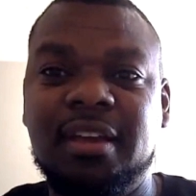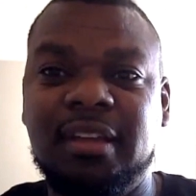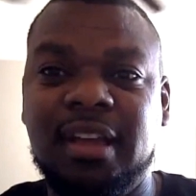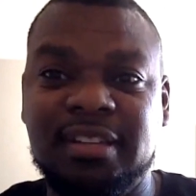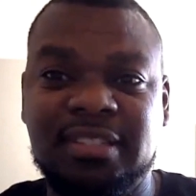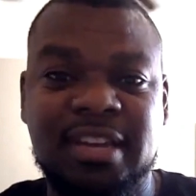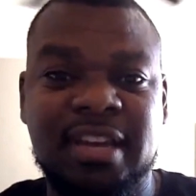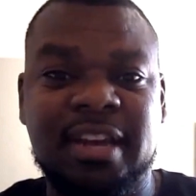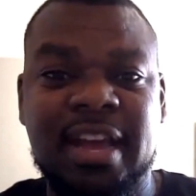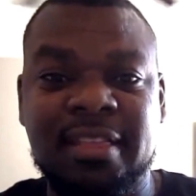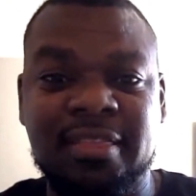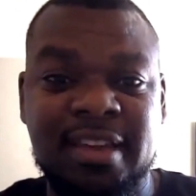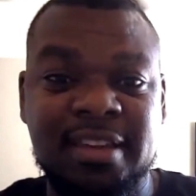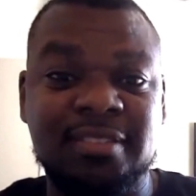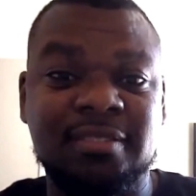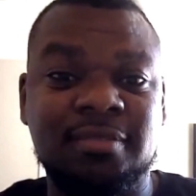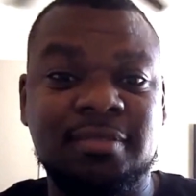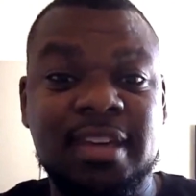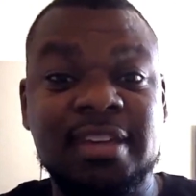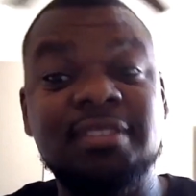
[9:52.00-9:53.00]
like I said, they
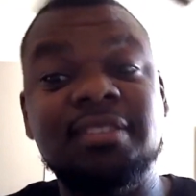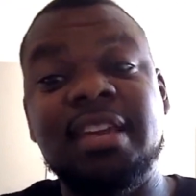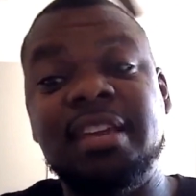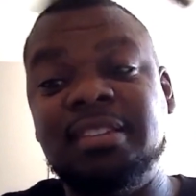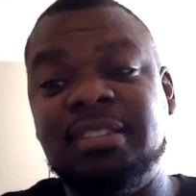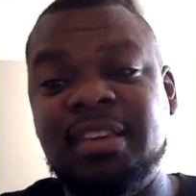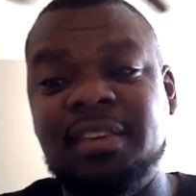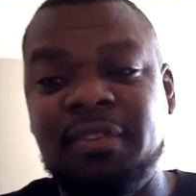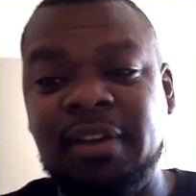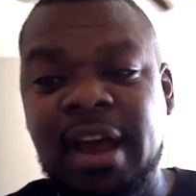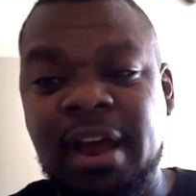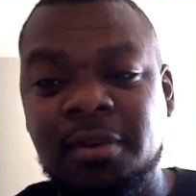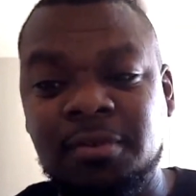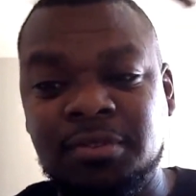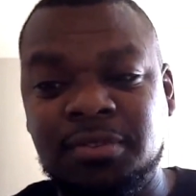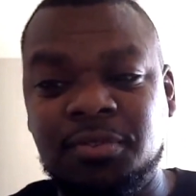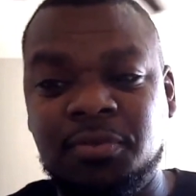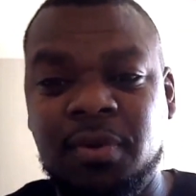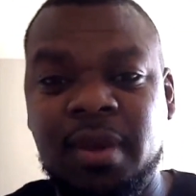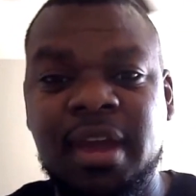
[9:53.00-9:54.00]
stay 7
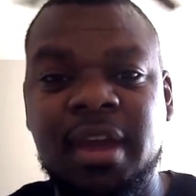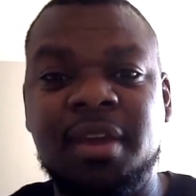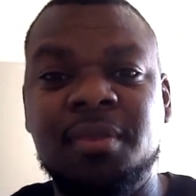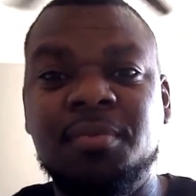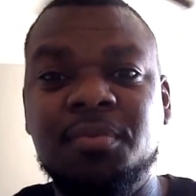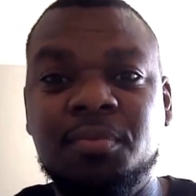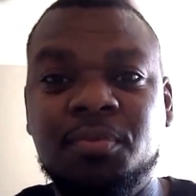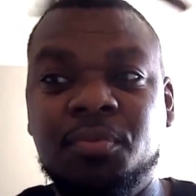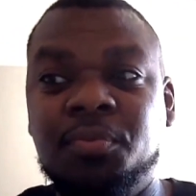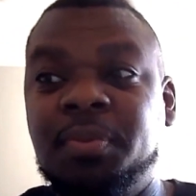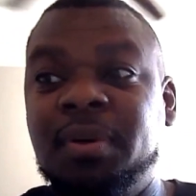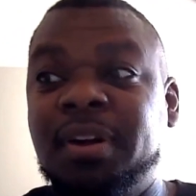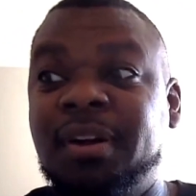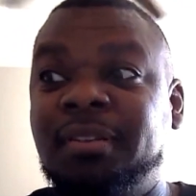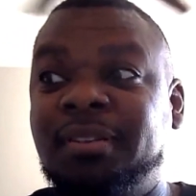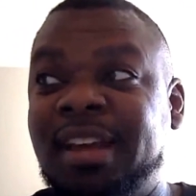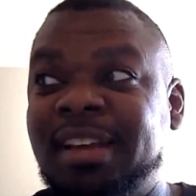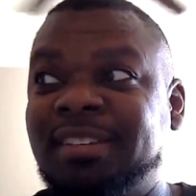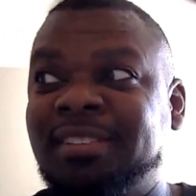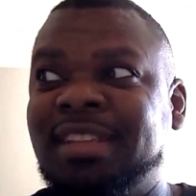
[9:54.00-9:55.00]
hours away,
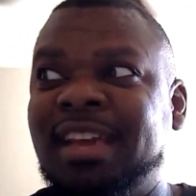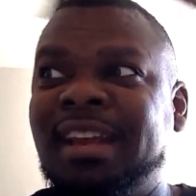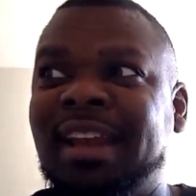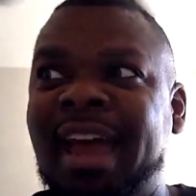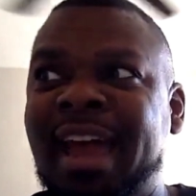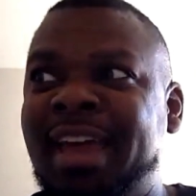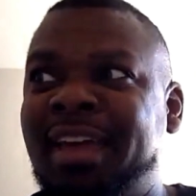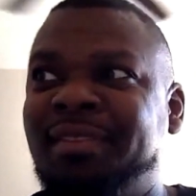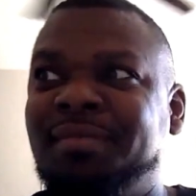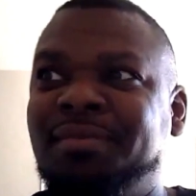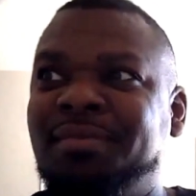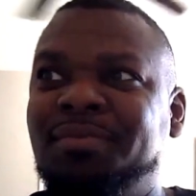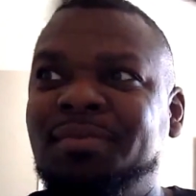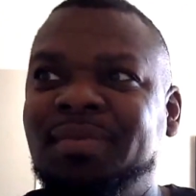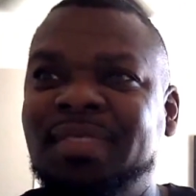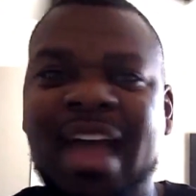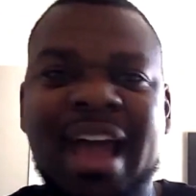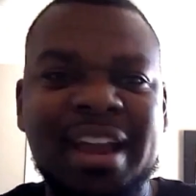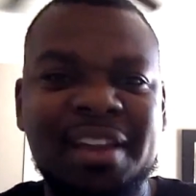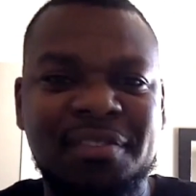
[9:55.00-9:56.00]
but they stay like
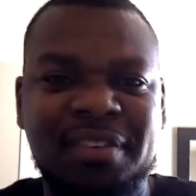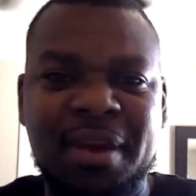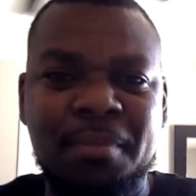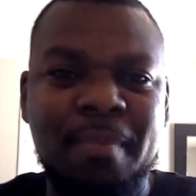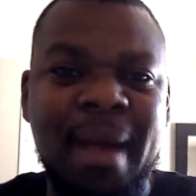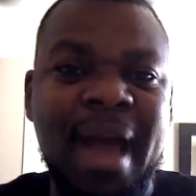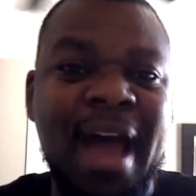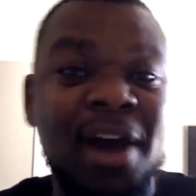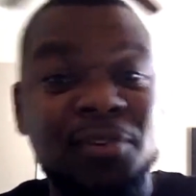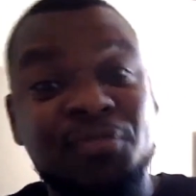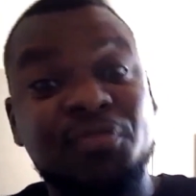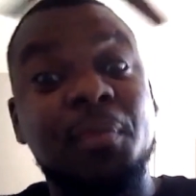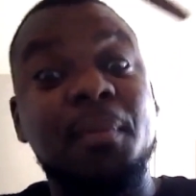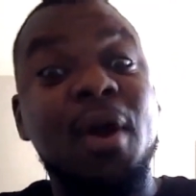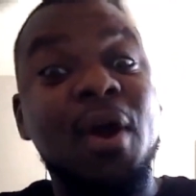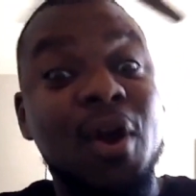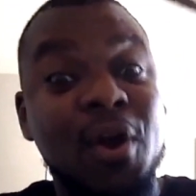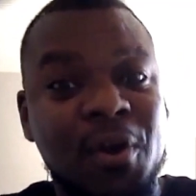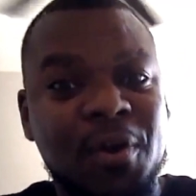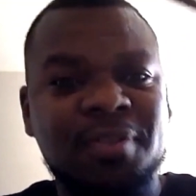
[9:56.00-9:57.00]
not even a mile from
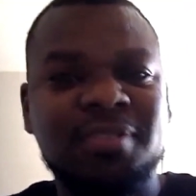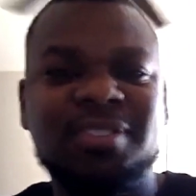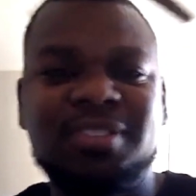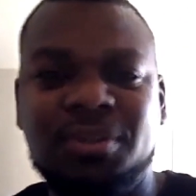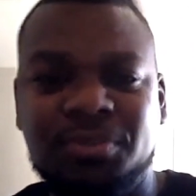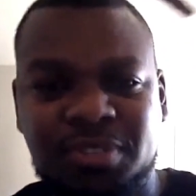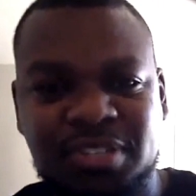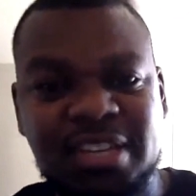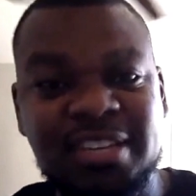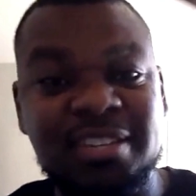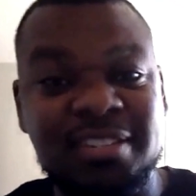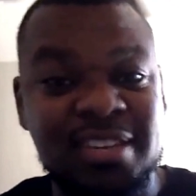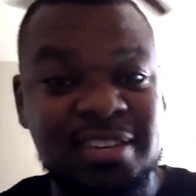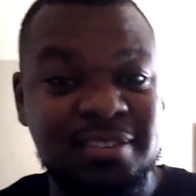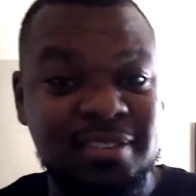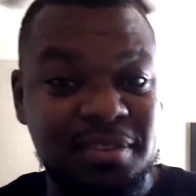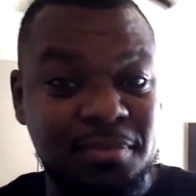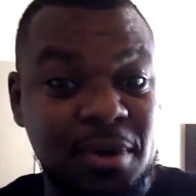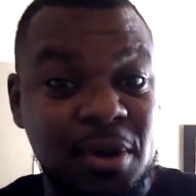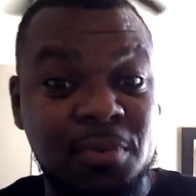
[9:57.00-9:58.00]
her. So she
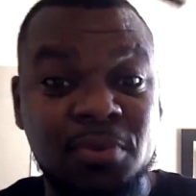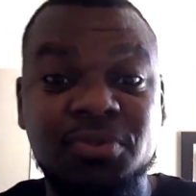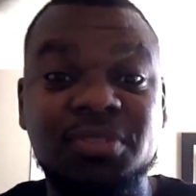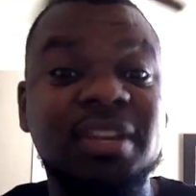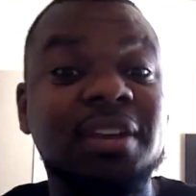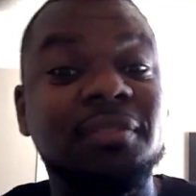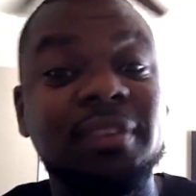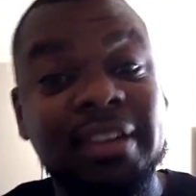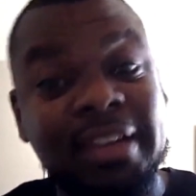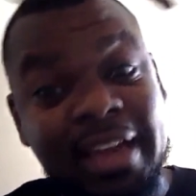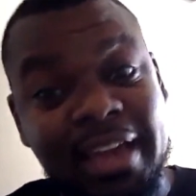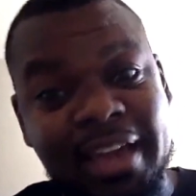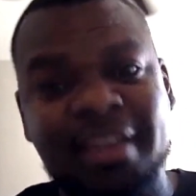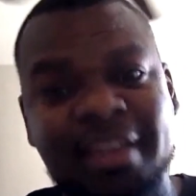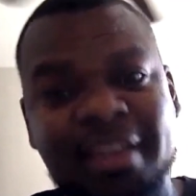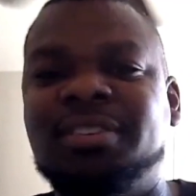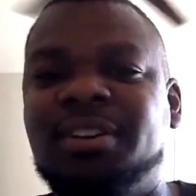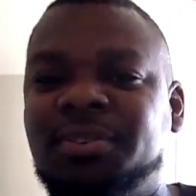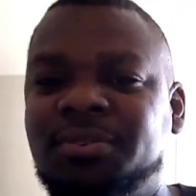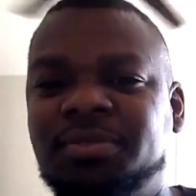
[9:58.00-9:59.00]
sees them almost every day.
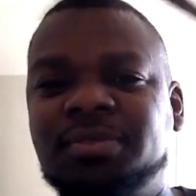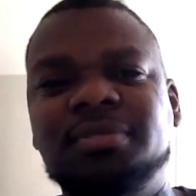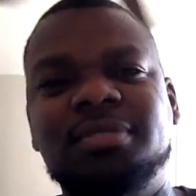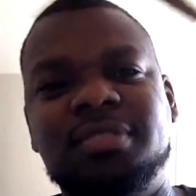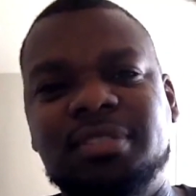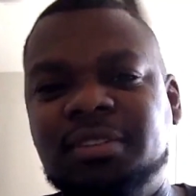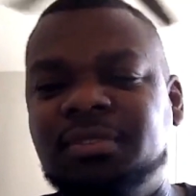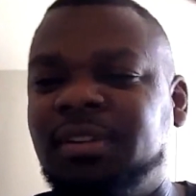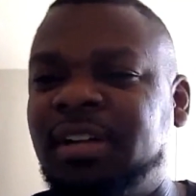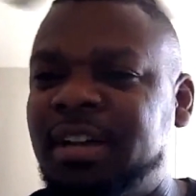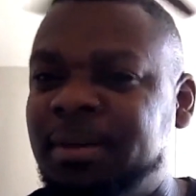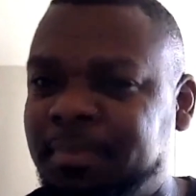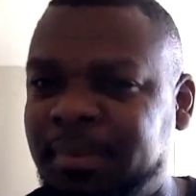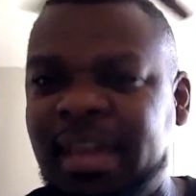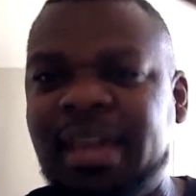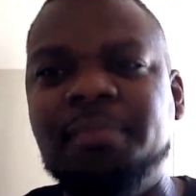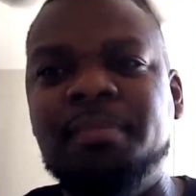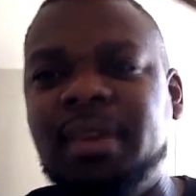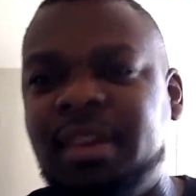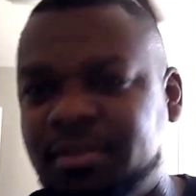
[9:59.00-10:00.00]
So she'll
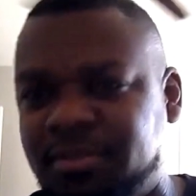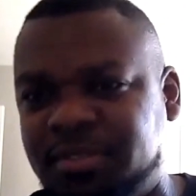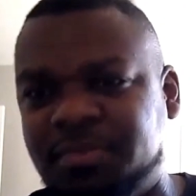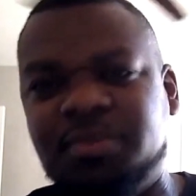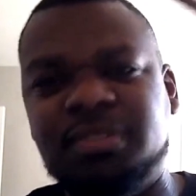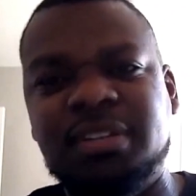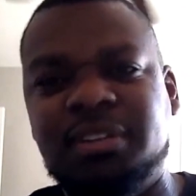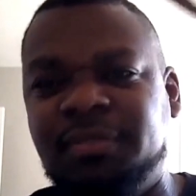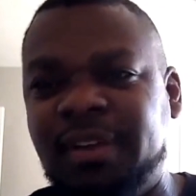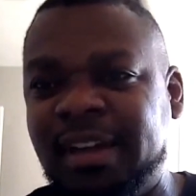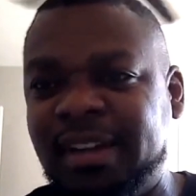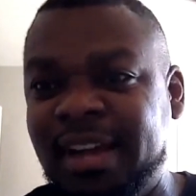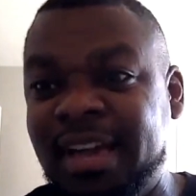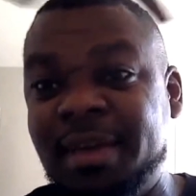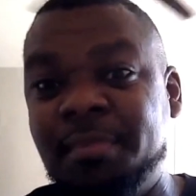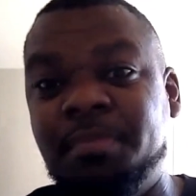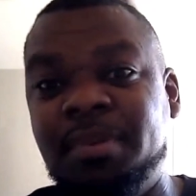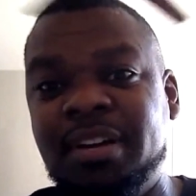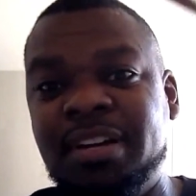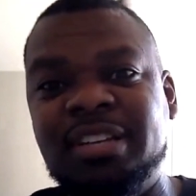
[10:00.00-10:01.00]
update me on some stuff like
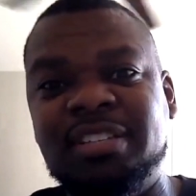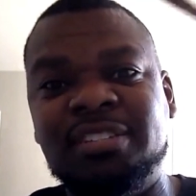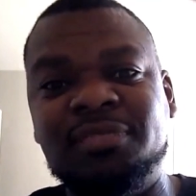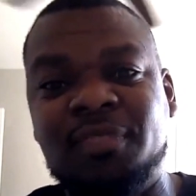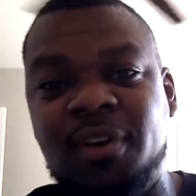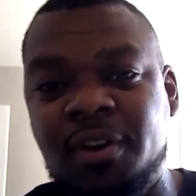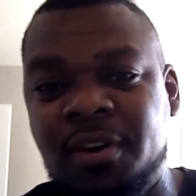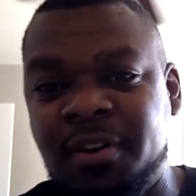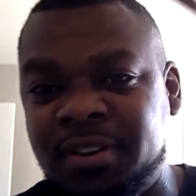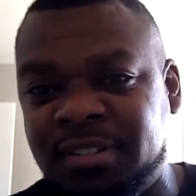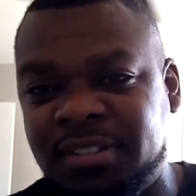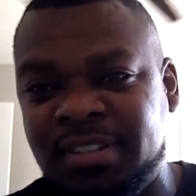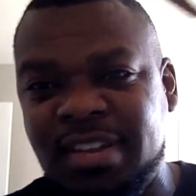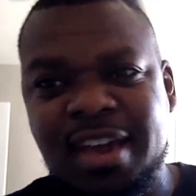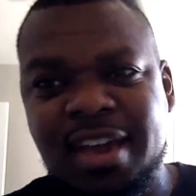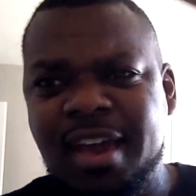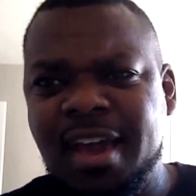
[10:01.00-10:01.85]
that. But as far as